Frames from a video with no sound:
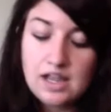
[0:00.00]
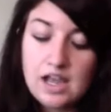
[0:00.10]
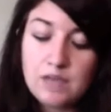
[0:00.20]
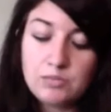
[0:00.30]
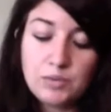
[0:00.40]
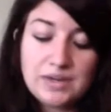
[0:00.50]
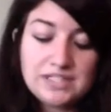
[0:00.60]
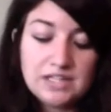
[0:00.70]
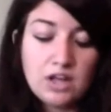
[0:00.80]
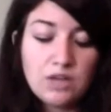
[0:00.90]
We're
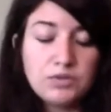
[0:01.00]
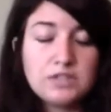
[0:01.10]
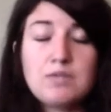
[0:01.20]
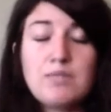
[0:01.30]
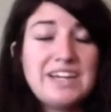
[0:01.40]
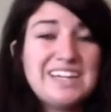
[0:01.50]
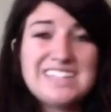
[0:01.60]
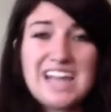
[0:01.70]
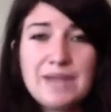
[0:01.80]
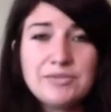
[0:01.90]
wasting law enforcement money
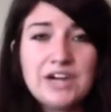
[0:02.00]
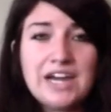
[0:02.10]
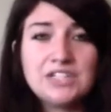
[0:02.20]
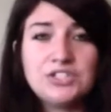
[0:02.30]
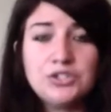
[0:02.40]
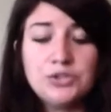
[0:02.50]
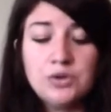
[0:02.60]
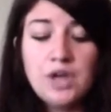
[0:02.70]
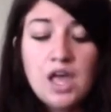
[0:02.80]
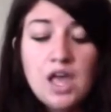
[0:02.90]
and time trying
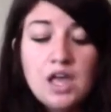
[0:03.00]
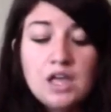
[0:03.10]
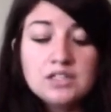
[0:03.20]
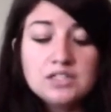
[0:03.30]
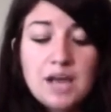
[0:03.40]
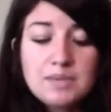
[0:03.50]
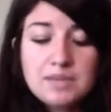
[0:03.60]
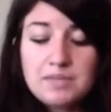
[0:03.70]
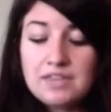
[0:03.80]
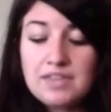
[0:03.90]
to stop
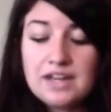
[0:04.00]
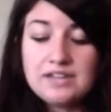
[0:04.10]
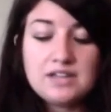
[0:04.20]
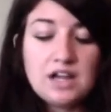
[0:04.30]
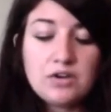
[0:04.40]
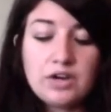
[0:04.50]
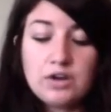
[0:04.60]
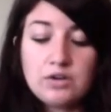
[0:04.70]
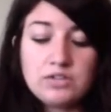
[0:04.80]
something that is not going to